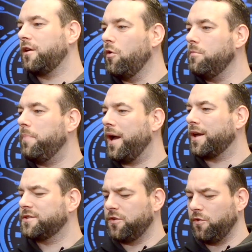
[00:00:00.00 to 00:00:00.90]
Going
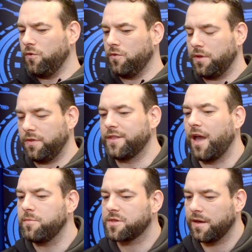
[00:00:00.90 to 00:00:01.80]
back to the
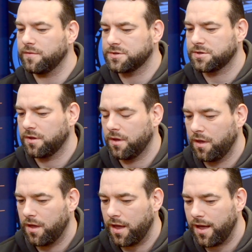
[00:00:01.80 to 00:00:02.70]
timescales,
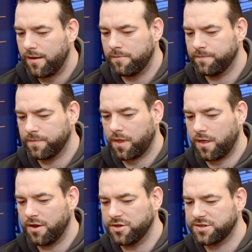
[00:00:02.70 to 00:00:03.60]
can
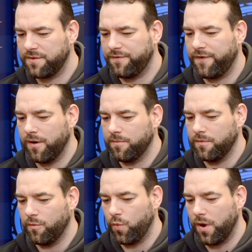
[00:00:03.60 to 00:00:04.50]
I just
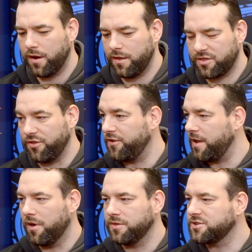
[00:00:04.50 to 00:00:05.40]
confirm where it's the 3
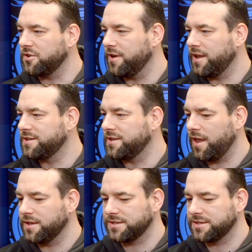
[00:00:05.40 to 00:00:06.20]
months or 90 days?